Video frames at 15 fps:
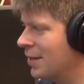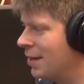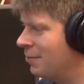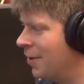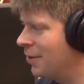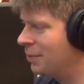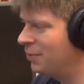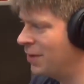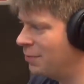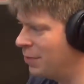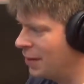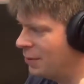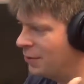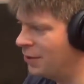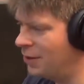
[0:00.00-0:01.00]
I'd rather play
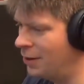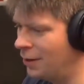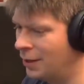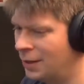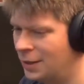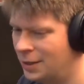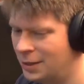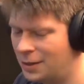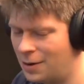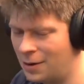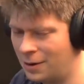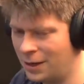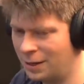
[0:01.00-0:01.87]
pinball or